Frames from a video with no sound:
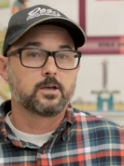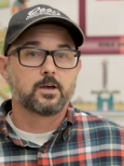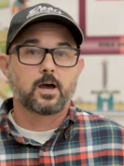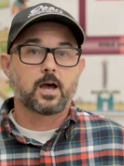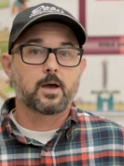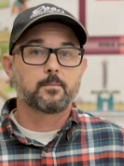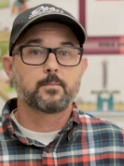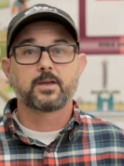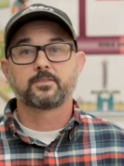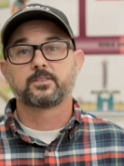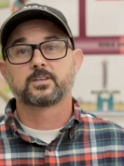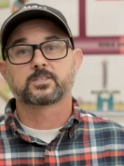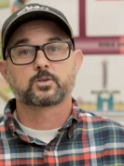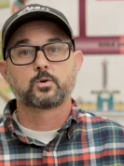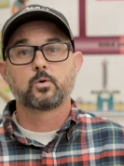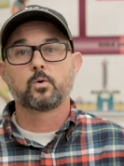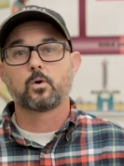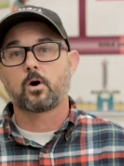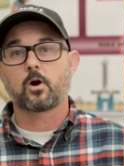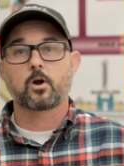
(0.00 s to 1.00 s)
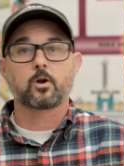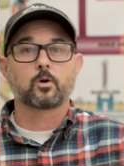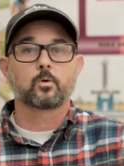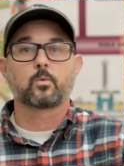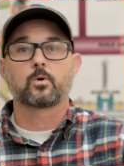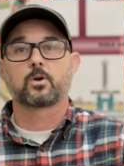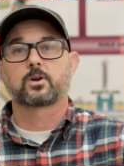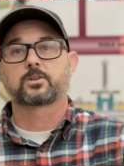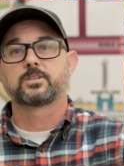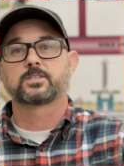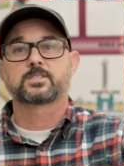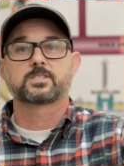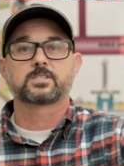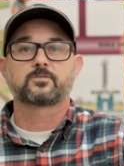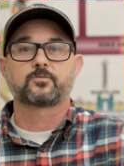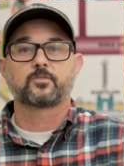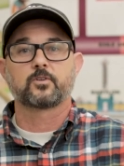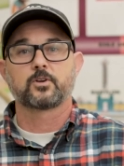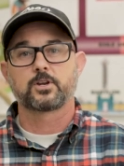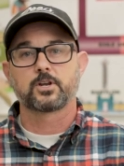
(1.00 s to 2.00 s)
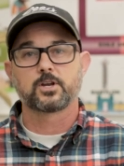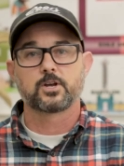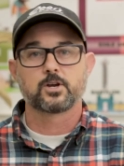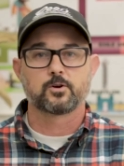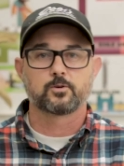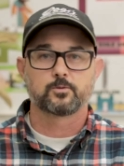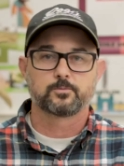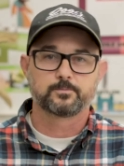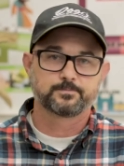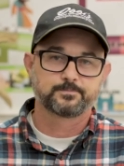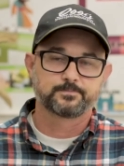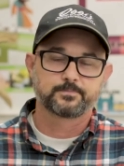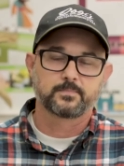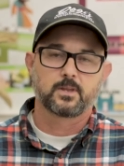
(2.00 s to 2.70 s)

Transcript: I made this cool artwork. This is for you.